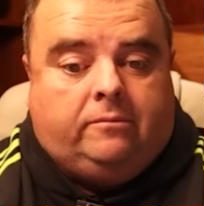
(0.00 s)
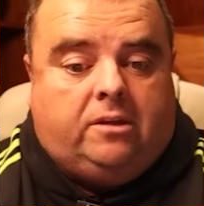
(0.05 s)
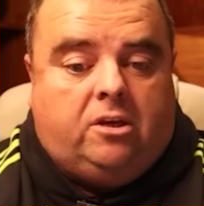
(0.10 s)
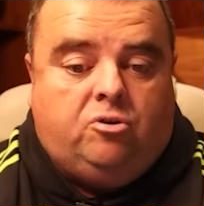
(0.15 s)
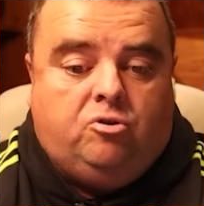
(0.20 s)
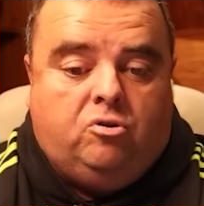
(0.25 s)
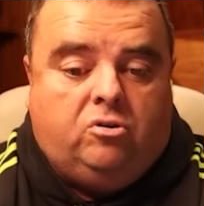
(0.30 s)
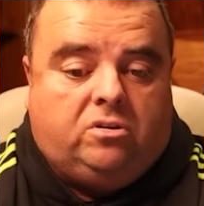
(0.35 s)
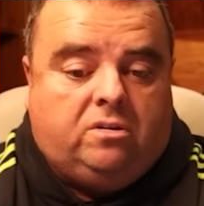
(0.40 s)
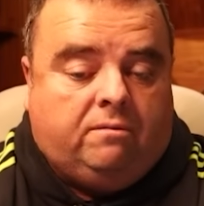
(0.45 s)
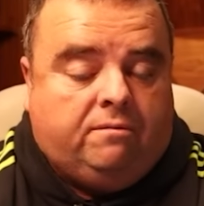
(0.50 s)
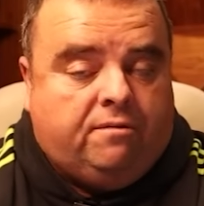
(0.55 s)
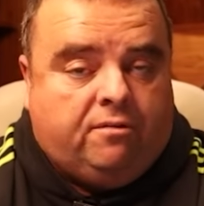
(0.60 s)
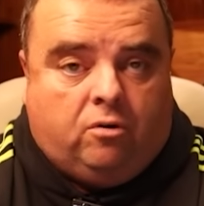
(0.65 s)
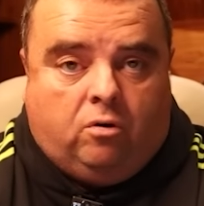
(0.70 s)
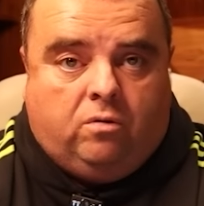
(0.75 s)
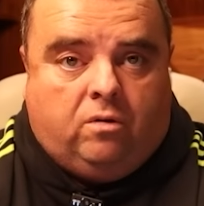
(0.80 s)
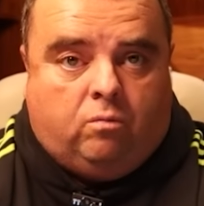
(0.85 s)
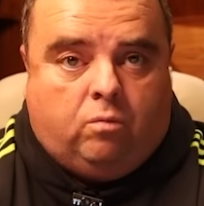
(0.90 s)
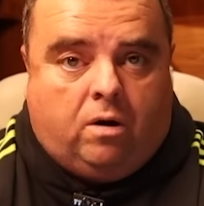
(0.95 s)
use them for
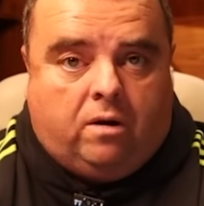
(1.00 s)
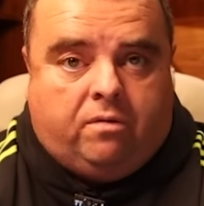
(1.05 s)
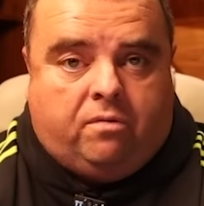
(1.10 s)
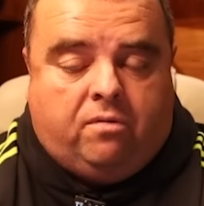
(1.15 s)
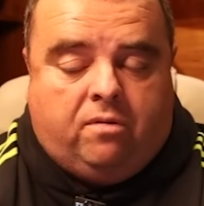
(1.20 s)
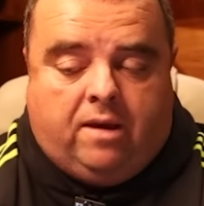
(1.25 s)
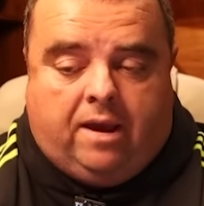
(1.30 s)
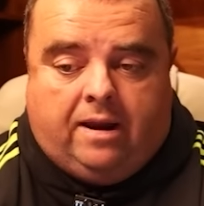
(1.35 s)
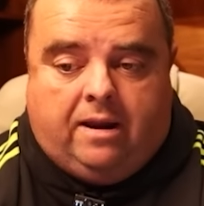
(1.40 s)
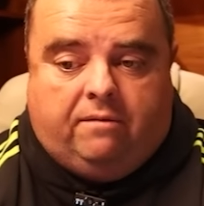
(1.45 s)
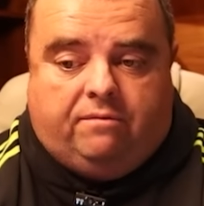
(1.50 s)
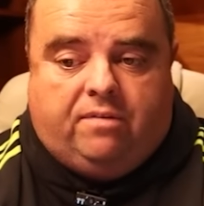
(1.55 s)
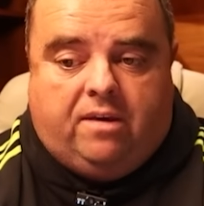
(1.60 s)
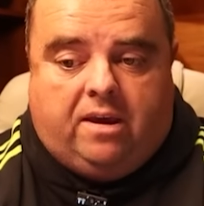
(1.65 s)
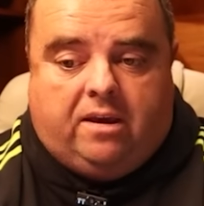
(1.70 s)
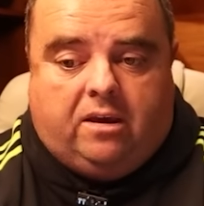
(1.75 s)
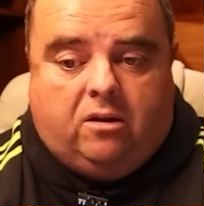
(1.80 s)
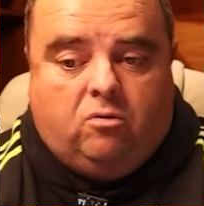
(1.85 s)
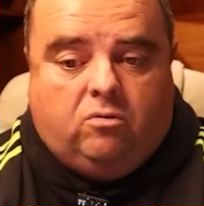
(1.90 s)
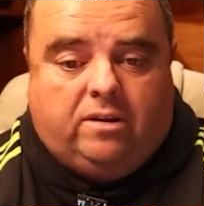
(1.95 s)
all they're worth. And if they
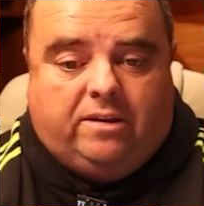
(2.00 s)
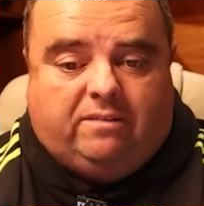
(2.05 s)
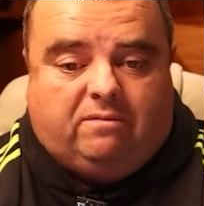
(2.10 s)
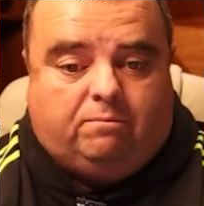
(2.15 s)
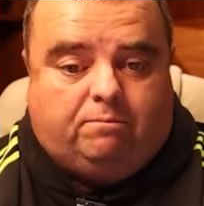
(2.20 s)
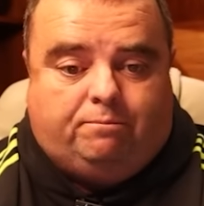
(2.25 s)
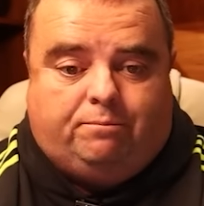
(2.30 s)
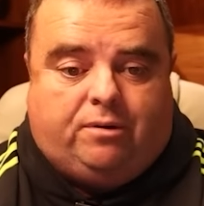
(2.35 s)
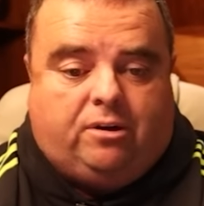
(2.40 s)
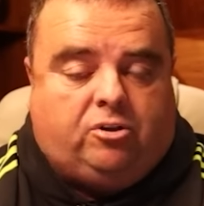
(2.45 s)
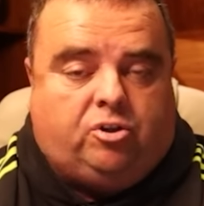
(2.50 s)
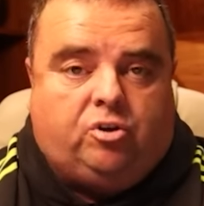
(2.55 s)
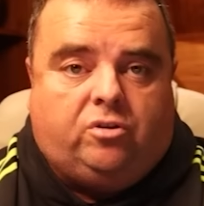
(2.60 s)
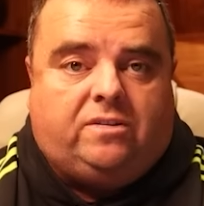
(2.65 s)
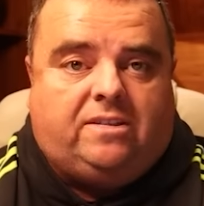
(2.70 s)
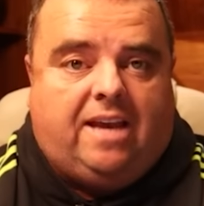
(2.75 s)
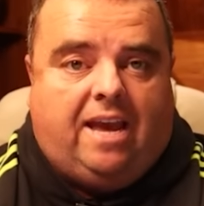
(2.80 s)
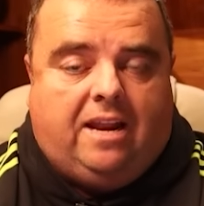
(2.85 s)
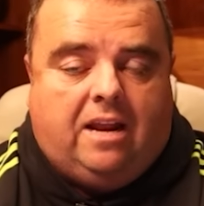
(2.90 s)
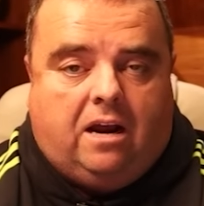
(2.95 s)
can only produce
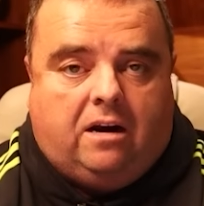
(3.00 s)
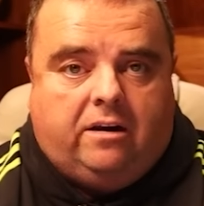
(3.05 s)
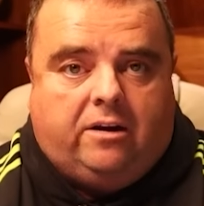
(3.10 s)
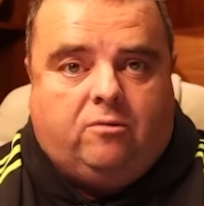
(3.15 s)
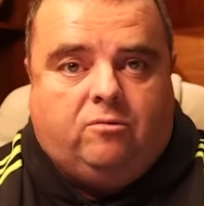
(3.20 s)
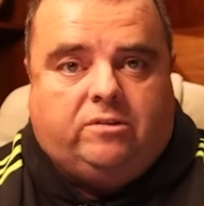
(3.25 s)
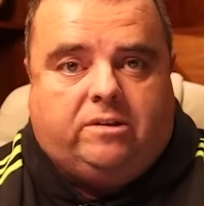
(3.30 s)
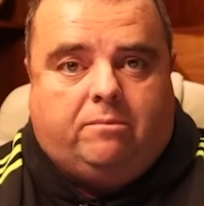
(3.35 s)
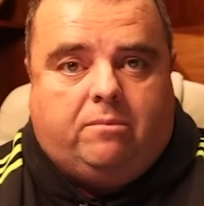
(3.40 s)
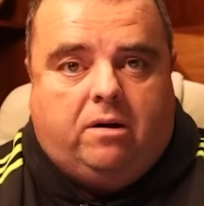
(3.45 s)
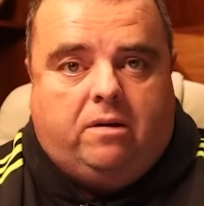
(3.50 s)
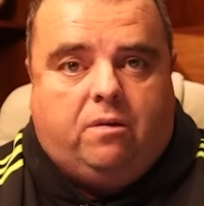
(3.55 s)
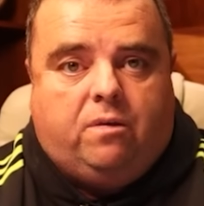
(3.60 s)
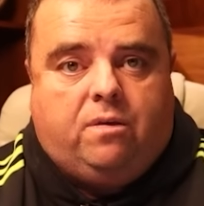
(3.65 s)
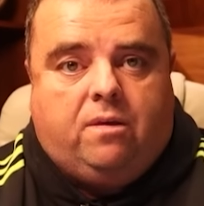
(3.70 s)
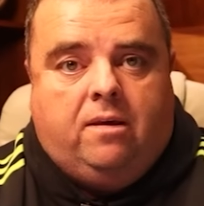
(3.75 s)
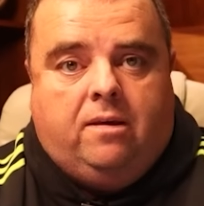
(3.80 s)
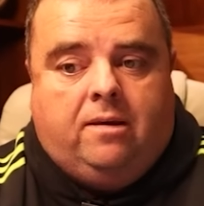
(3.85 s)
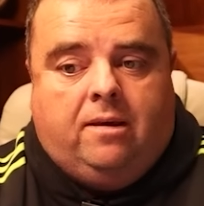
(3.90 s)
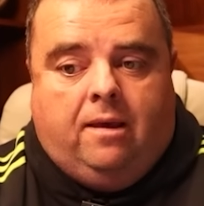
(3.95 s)
10 articles a month,
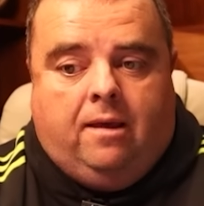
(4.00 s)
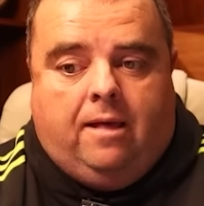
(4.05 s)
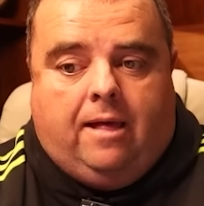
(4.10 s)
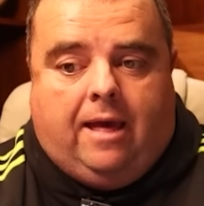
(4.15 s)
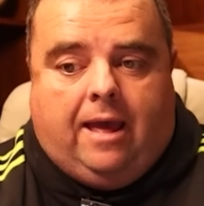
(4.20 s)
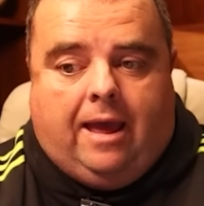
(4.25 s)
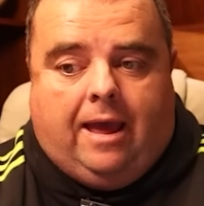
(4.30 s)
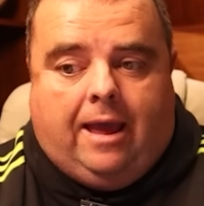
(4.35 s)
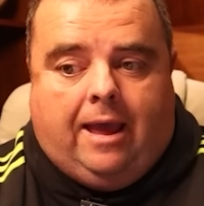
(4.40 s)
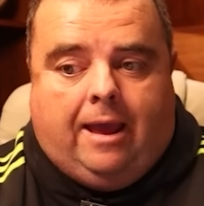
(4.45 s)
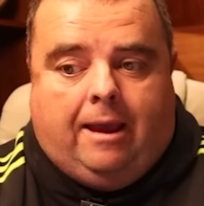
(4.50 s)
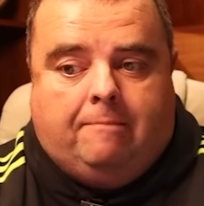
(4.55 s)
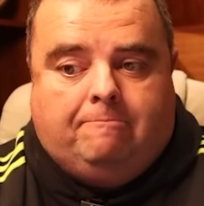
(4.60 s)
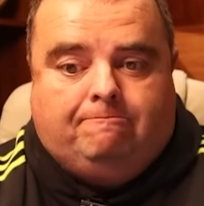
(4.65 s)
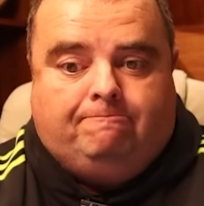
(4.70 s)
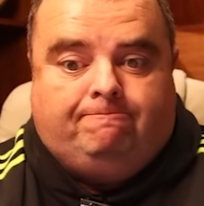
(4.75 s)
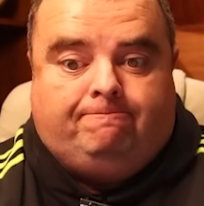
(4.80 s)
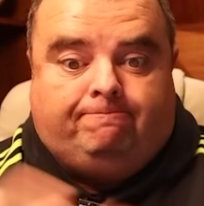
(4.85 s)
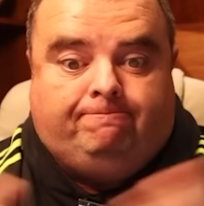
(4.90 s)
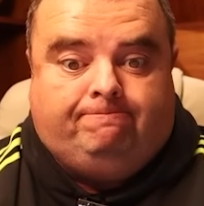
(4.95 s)

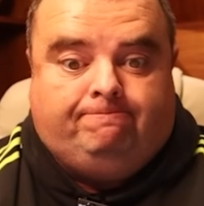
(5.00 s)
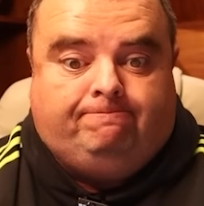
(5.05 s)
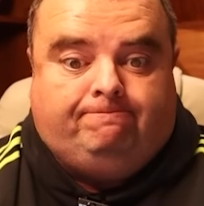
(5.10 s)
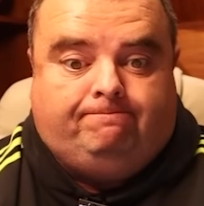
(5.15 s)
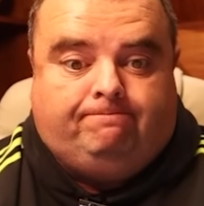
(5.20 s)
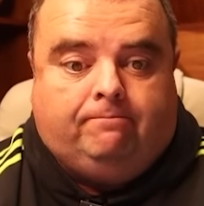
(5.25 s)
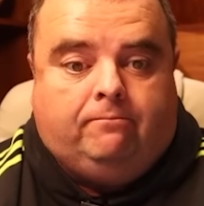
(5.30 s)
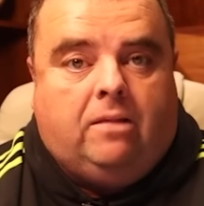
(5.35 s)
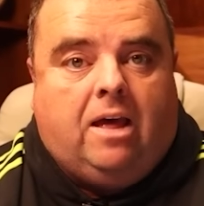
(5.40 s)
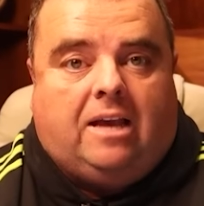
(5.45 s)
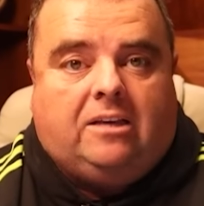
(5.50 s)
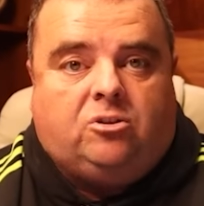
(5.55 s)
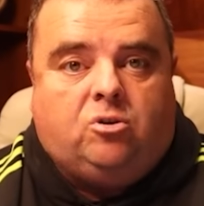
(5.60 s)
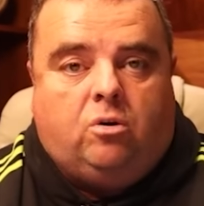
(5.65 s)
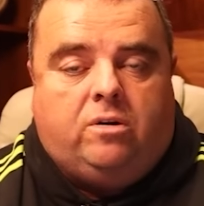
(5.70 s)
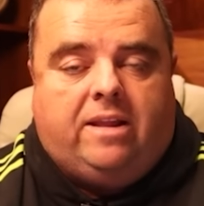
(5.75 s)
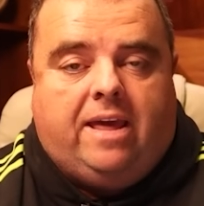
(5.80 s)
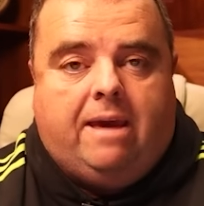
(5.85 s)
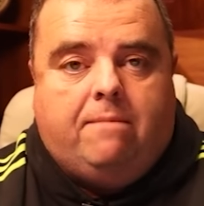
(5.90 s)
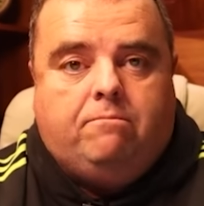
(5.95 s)
that's
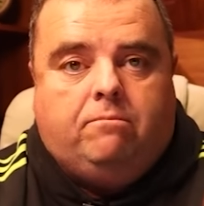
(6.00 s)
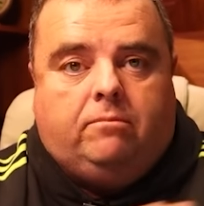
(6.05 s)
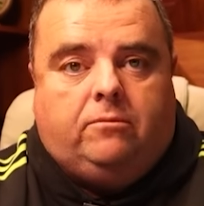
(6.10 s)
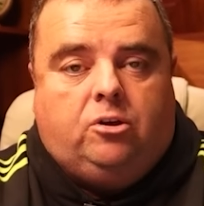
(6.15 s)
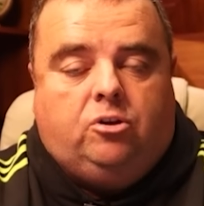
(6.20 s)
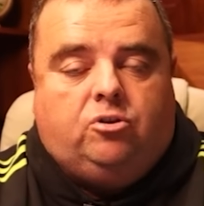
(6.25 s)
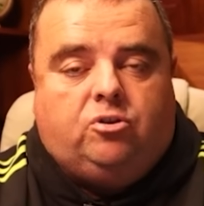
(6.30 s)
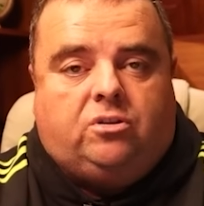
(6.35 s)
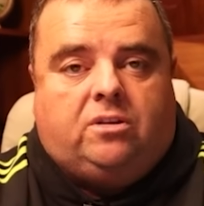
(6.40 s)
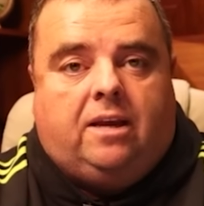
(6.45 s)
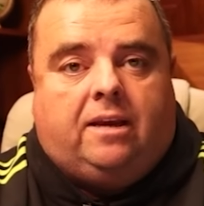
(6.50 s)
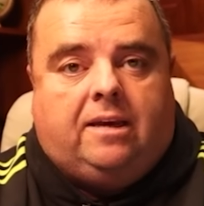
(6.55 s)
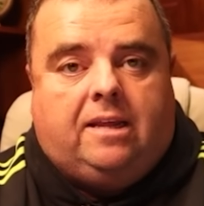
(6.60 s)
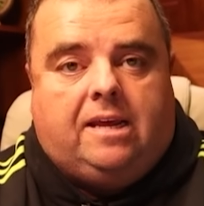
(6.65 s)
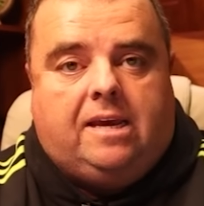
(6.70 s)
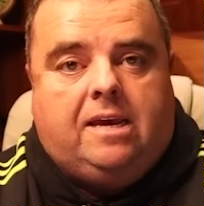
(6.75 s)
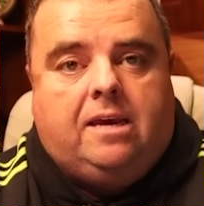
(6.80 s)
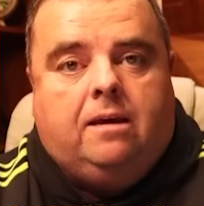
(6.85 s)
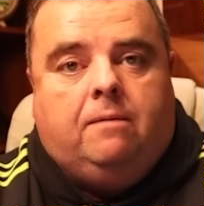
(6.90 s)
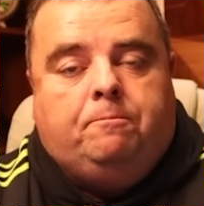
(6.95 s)
on them. You just
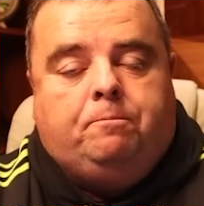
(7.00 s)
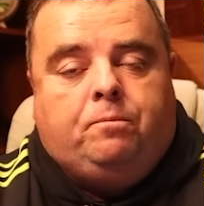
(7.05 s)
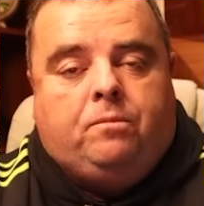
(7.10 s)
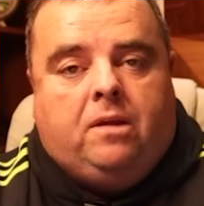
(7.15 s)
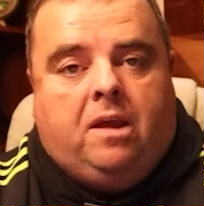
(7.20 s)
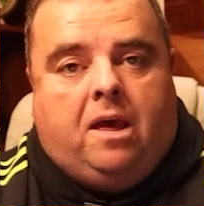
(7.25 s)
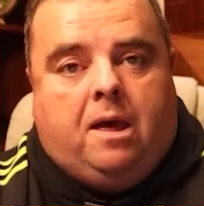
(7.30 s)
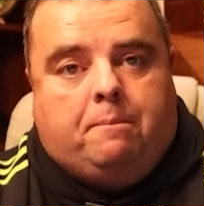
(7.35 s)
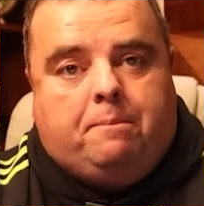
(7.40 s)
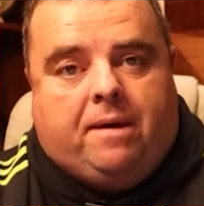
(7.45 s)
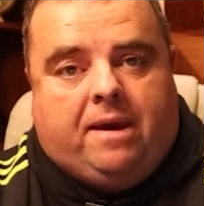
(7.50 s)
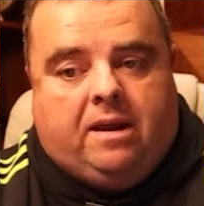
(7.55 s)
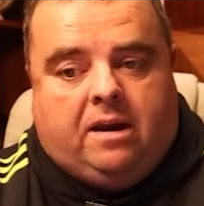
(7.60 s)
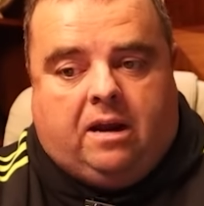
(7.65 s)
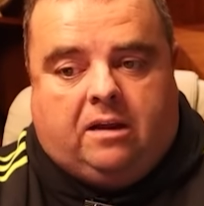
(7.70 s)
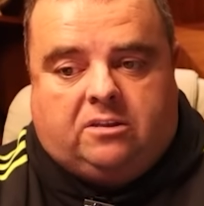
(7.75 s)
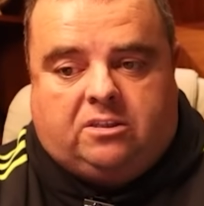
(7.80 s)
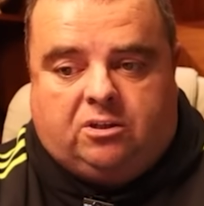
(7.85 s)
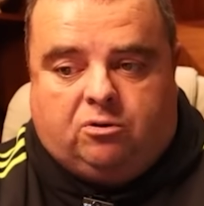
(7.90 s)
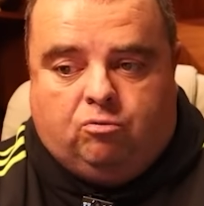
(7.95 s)
agree a per
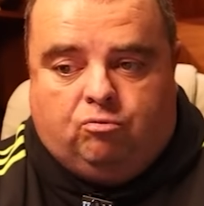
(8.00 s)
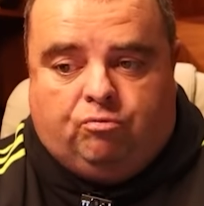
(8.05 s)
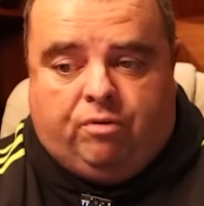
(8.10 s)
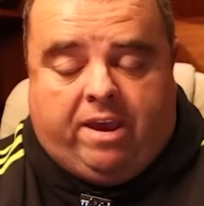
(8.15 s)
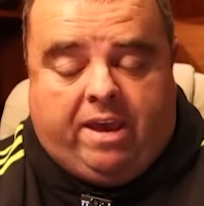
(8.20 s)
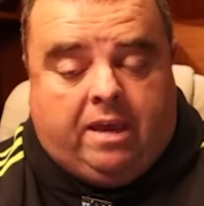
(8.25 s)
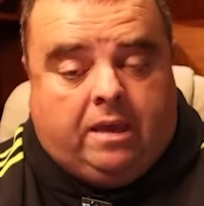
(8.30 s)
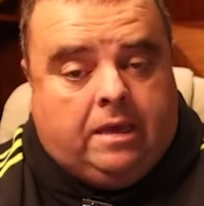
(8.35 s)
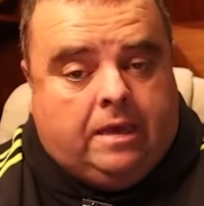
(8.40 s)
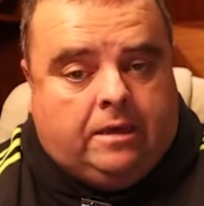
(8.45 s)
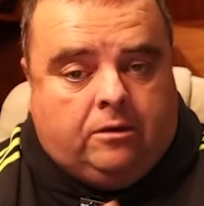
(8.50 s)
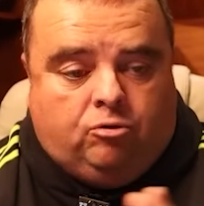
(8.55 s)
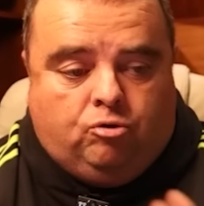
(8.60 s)
article rate.